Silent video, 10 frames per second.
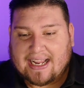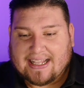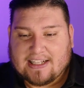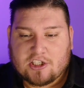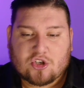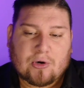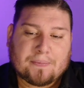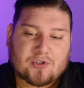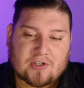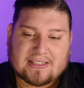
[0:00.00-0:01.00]
in the
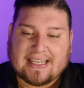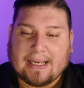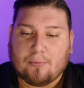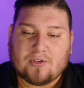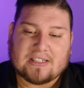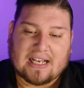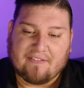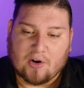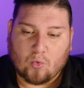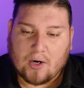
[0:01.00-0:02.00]
scriptures, Hebrews
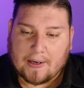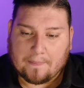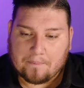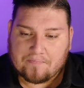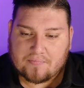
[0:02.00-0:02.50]
11 and 1.